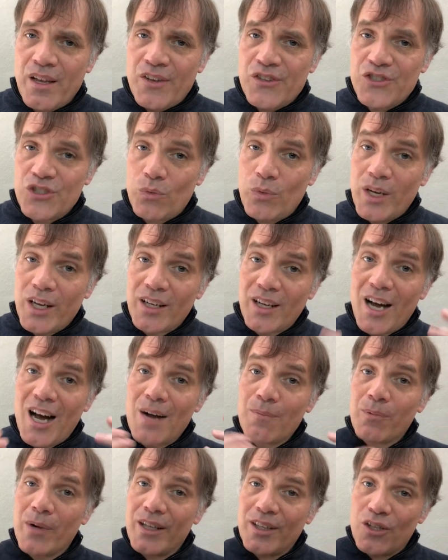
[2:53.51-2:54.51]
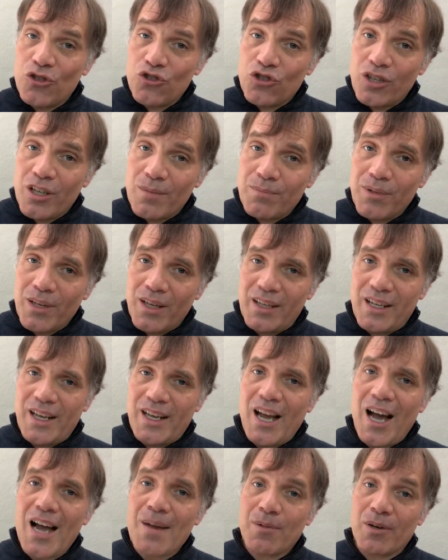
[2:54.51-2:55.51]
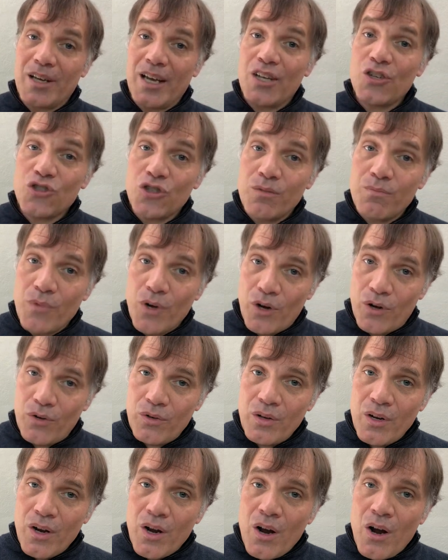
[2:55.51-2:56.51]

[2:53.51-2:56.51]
so we could operate the chip in a hibernation mode,